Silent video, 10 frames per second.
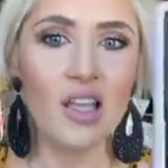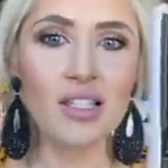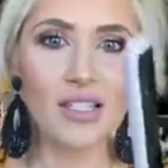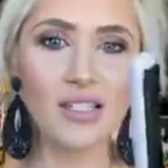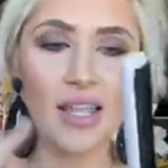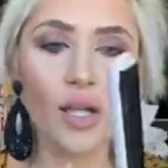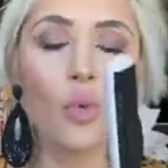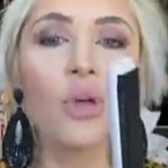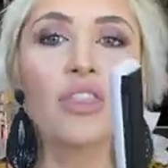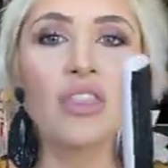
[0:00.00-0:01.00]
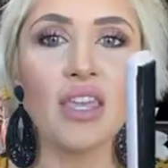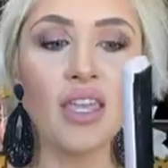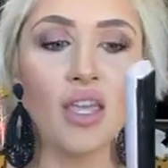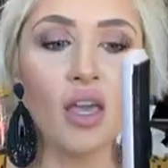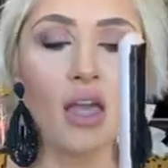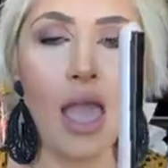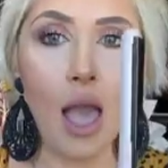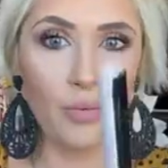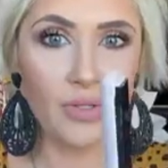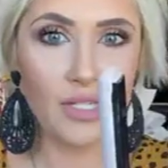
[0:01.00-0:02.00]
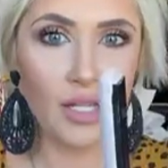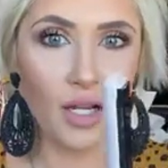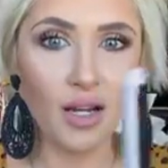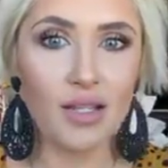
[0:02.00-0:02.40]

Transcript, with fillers: stick with the appliqueur.